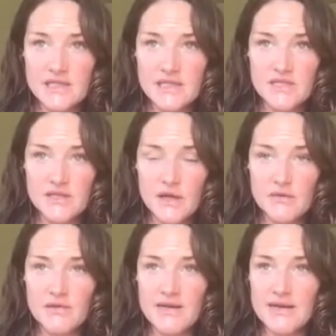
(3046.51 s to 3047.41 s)
So
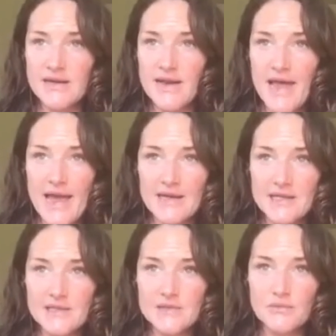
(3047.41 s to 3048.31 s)
don't net
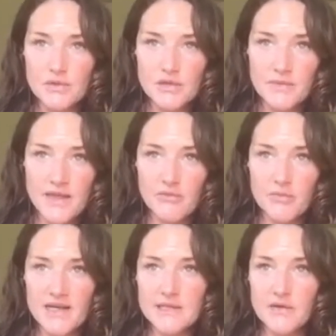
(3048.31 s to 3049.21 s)
tons of water without
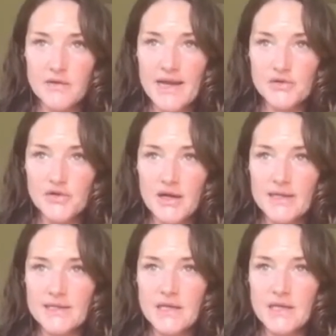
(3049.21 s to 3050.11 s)
replacing your electrolytes.